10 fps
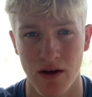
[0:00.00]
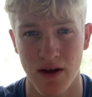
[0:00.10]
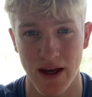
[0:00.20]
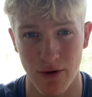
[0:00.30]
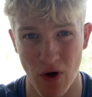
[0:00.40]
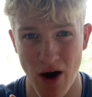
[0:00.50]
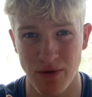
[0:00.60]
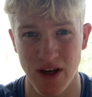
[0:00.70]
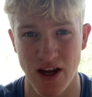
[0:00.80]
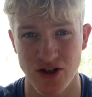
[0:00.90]
It will
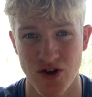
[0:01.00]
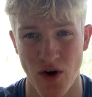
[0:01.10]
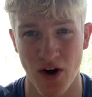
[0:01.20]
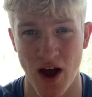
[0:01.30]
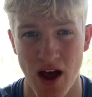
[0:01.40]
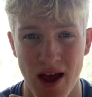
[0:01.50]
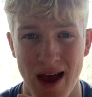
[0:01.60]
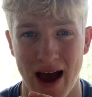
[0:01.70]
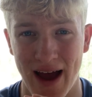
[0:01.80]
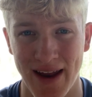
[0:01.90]
help you get stronger,
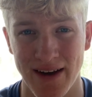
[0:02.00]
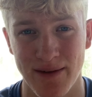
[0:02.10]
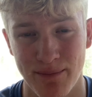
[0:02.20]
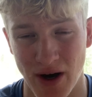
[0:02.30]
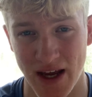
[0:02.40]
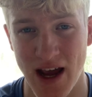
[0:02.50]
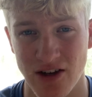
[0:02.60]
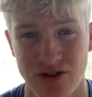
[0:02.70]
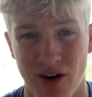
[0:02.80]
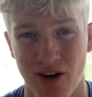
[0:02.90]
and by
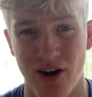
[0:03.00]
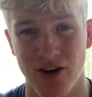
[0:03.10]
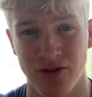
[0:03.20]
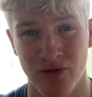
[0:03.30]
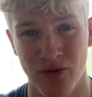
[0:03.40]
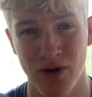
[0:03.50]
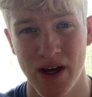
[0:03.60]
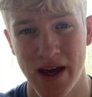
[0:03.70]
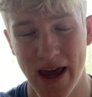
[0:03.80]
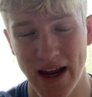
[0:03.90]
getting stronger you'll
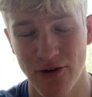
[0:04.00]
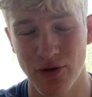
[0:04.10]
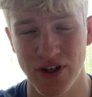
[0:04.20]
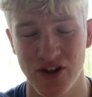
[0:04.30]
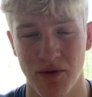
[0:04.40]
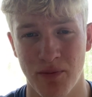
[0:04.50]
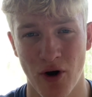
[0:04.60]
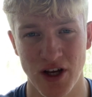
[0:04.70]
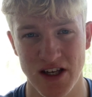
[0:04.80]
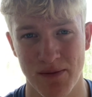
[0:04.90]
increase your
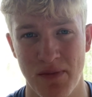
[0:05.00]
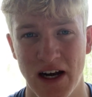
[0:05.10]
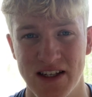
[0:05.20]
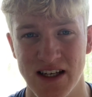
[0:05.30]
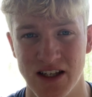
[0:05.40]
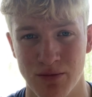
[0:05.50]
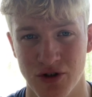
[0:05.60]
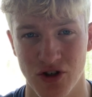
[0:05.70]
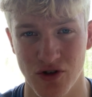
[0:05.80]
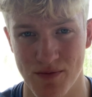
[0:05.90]
body's ability to
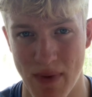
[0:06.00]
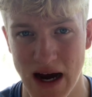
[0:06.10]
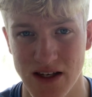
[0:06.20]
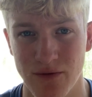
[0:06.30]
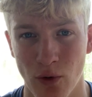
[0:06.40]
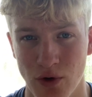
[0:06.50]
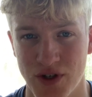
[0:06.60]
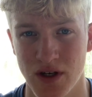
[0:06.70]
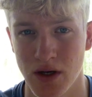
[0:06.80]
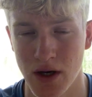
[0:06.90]
produce max
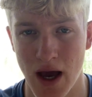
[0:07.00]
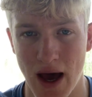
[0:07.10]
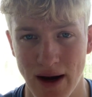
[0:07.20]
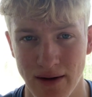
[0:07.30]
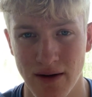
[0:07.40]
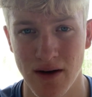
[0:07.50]
force, and